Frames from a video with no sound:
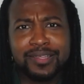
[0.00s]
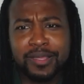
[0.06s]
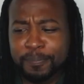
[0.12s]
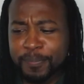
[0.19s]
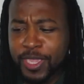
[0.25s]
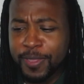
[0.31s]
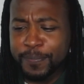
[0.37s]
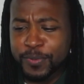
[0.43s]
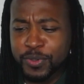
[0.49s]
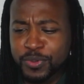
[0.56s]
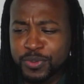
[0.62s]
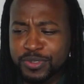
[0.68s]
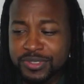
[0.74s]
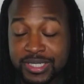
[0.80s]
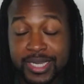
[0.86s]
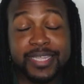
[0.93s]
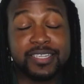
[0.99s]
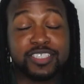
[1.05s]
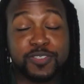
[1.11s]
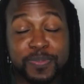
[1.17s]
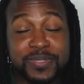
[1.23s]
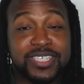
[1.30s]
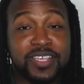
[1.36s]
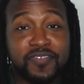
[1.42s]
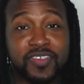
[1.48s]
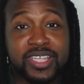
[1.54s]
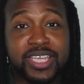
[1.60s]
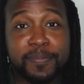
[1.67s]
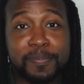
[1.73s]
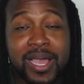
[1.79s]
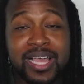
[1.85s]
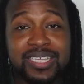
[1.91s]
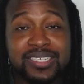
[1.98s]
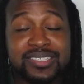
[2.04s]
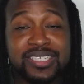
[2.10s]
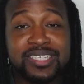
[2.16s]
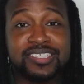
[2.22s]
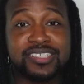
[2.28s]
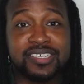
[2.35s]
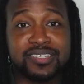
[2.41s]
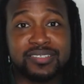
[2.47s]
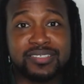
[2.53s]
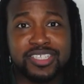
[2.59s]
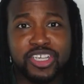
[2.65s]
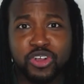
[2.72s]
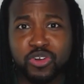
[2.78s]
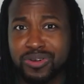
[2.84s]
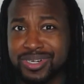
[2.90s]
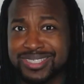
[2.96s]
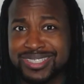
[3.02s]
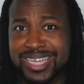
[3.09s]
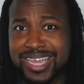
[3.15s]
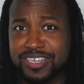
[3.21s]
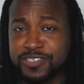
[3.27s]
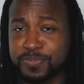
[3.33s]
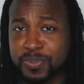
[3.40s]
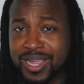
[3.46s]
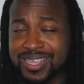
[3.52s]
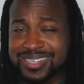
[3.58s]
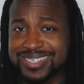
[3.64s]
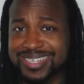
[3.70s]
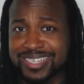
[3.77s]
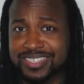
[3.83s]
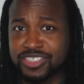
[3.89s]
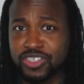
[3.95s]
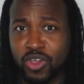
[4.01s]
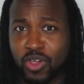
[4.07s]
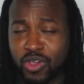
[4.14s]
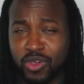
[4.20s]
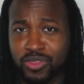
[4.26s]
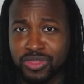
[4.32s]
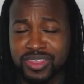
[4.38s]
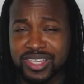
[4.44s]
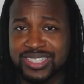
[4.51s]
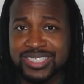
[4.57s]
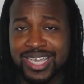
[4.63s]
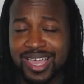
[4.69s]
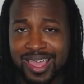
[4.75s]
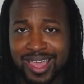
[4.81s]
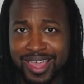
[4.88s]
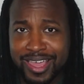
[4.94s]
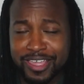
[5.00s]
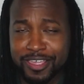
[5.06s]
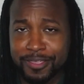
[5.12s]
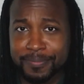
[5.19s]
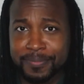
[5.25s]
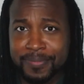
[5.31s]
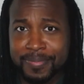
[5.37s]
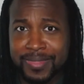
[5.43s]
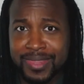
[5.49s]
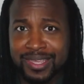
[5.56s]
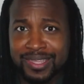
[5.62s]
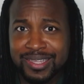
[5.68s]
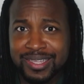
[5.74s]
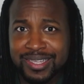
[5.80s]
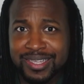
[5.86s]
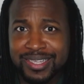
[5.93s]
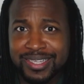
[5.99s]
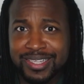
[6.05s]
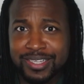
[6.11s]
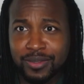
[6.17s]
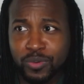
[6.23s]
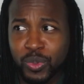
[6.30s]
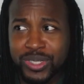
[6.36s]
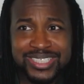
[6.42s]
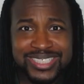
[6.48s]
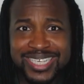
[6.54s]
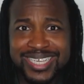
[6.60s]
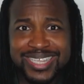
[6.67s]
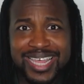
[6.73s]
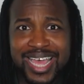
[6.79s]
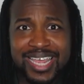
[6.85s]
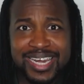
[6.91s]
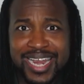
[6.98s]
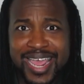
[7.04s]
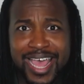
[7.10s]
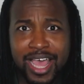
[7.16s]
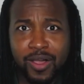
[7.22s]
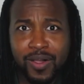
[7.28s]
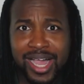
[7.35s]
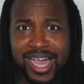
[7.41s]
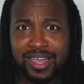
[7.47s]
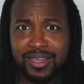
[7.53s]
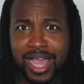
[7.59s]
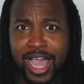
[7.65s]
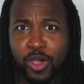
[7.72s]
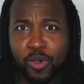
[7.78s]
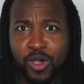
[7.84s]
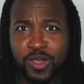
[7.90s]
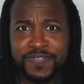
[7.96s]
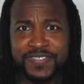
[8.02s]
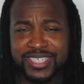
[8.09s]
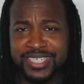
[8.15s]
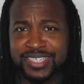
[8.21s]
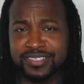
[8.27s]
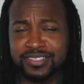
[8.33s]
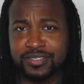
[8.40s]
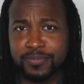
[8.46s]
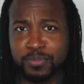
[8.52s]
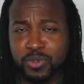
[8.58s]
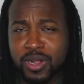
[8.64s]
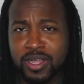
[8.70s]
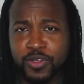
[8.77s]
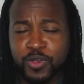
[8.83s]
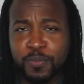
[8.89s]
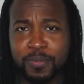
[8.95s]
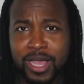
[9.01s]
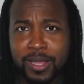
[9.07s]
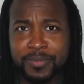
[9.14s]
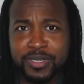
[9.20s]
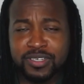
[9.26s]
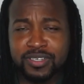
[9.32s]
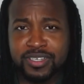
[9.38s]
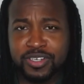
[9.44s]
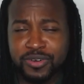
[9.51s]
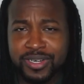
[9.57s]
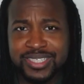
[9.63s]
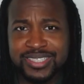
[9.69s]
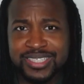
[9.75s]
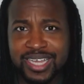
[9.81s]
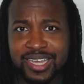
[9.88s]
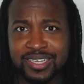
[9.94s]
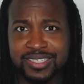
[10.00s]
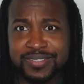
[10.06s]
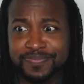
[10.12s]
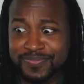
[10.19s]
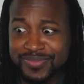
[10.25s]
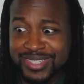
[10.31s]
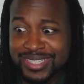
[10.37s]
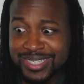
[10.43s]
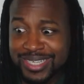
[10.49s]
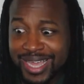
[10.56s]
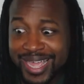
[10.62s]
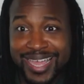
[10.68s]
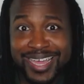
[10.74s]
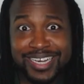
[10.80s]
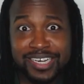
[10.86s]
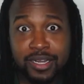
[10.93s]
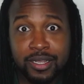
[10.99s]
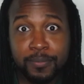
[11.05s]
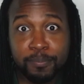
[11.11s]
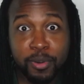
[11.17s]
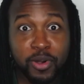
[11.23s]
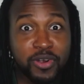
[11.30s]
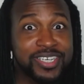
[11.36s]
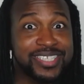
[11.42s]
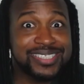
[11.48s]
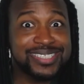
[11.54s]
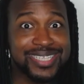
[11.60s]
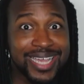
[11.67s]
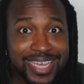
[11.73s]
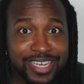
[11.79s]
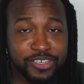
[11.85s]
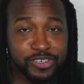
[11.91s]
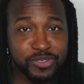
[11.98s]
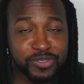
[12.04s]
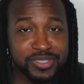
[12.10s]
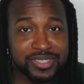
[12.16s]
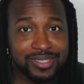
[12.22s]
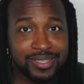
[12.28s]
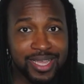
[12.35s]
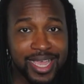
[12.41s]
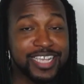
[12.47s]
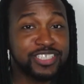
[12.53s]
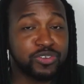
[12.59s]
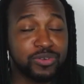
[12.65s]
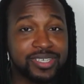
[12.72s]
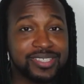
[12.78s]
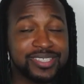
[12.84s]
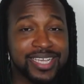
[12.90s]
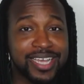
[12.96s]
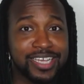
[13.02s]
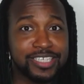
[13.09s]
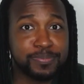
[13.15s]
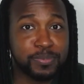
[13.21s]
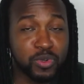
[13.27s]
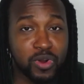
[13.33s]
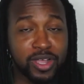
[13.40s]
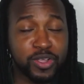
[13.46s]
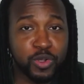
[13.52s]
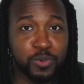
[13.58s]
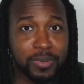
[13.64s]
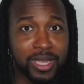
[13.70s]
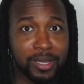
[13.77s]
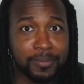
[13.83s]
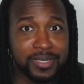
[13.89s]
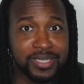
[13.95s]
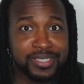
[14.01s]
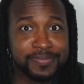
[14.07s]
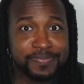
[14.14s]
People, and specifically politicians, criticize presidents all the time. We see that now. How often is Barack Obama criticized? And Bernie Sanders has criticized Barack Obama.